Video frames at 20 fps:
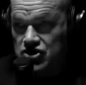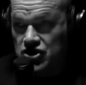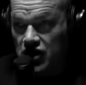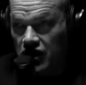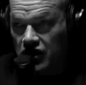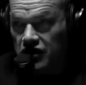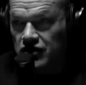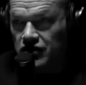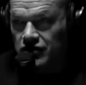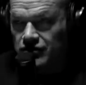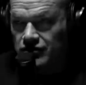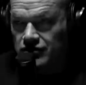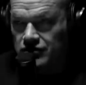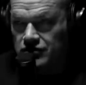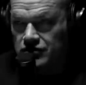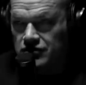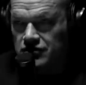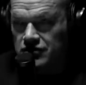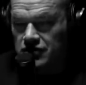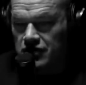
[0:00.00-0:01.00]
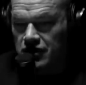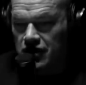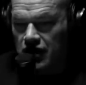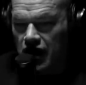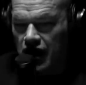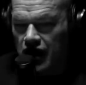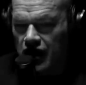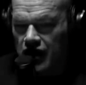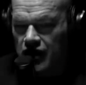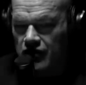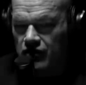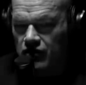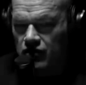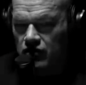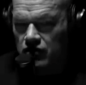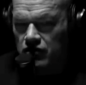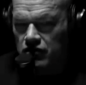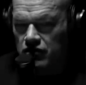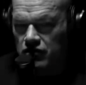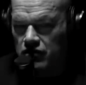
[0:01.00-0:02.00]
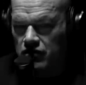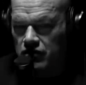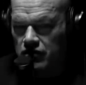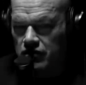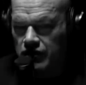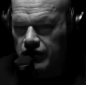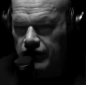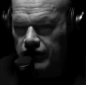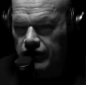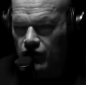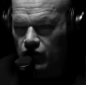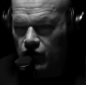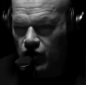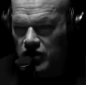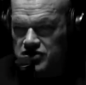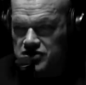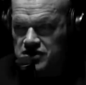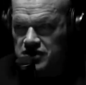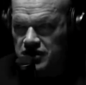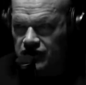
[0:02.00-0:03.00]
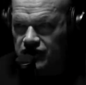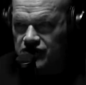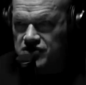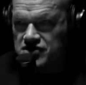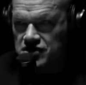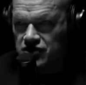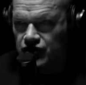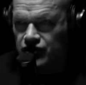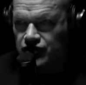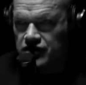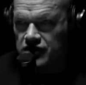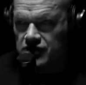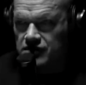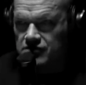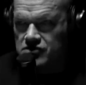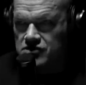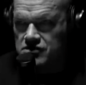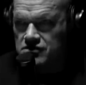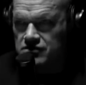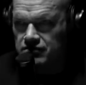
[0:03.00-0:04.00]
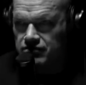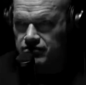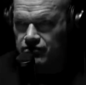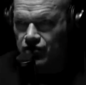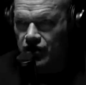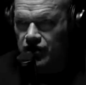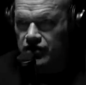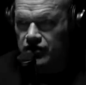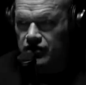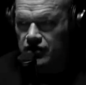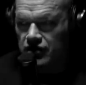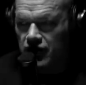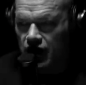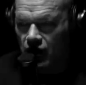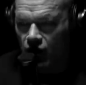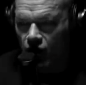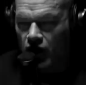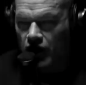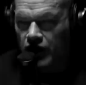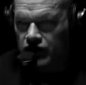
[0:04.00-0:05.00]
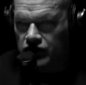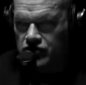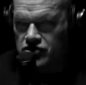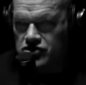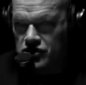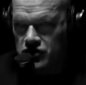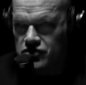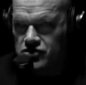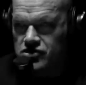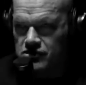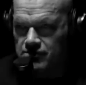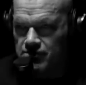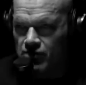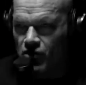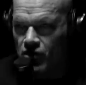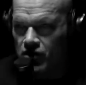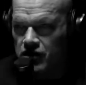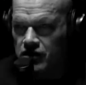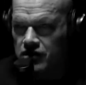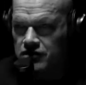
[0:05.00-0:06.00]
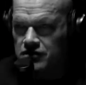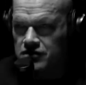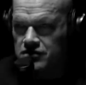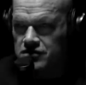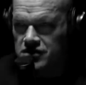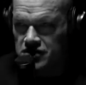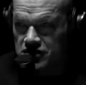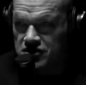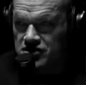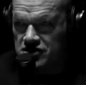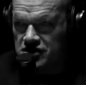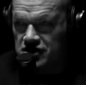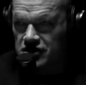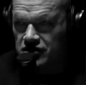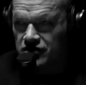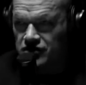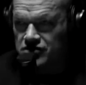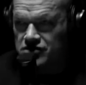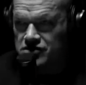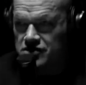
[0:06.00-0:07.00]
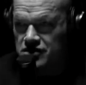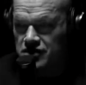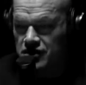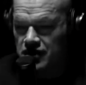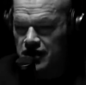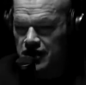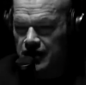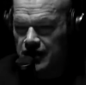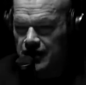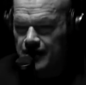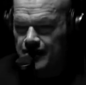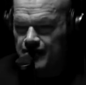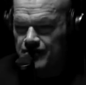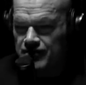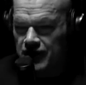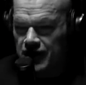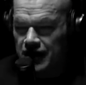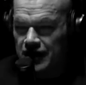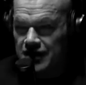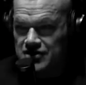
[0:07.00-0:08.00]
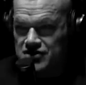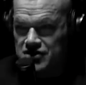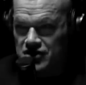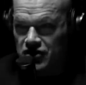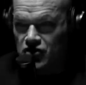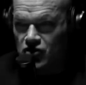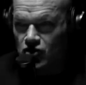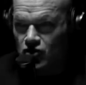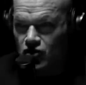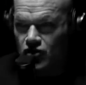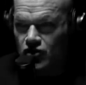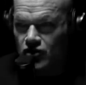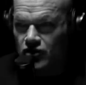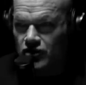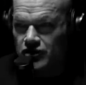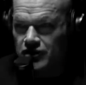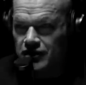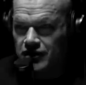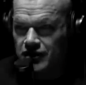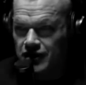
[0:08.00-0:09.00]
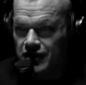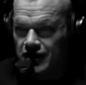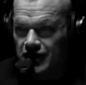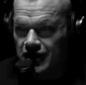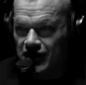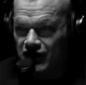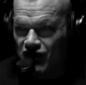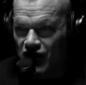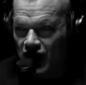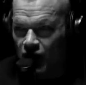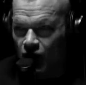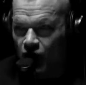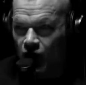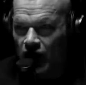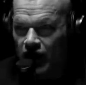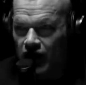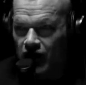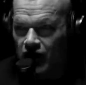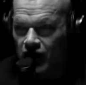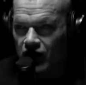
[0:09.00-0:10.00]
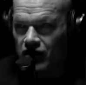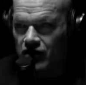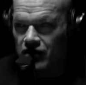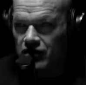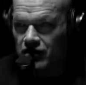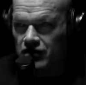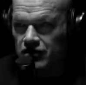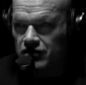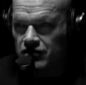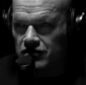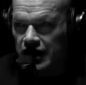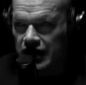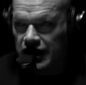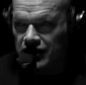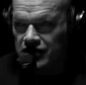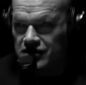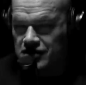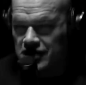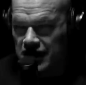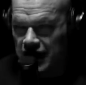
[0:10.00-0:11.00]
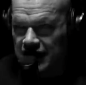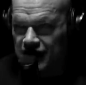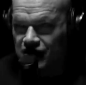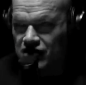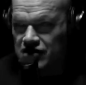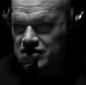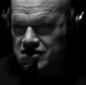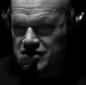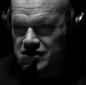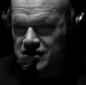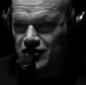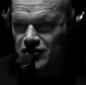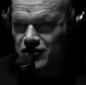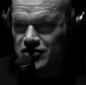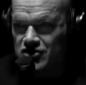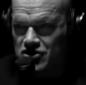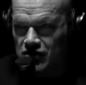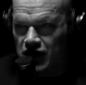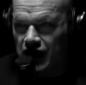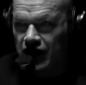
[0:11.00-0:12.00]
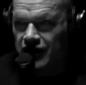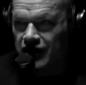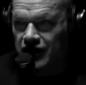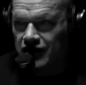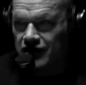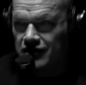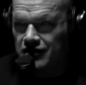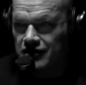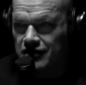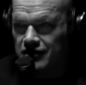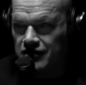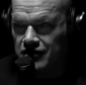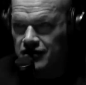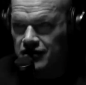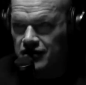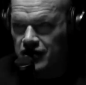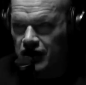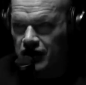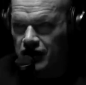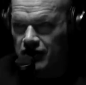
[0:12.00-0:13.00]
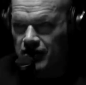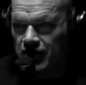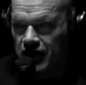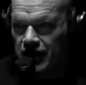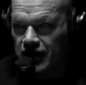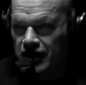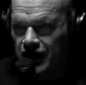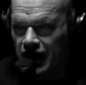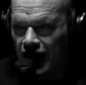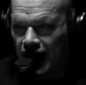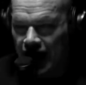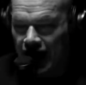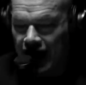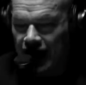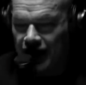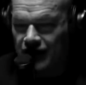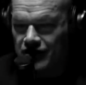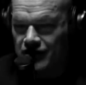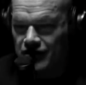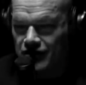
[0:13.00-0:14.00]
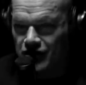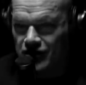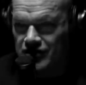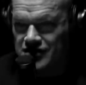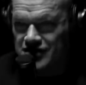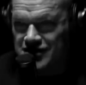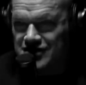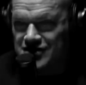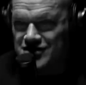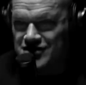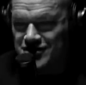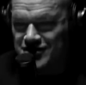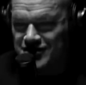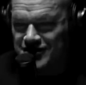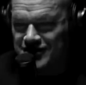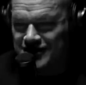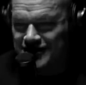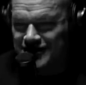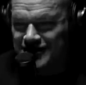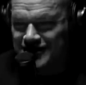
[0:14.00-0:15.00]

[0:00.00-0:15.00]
Jocko, I wasn't in the SEAL teams, but I want to show support to the SEALs. Is it cool if I wear like a Navy SEAL trident on my hat or t shirt.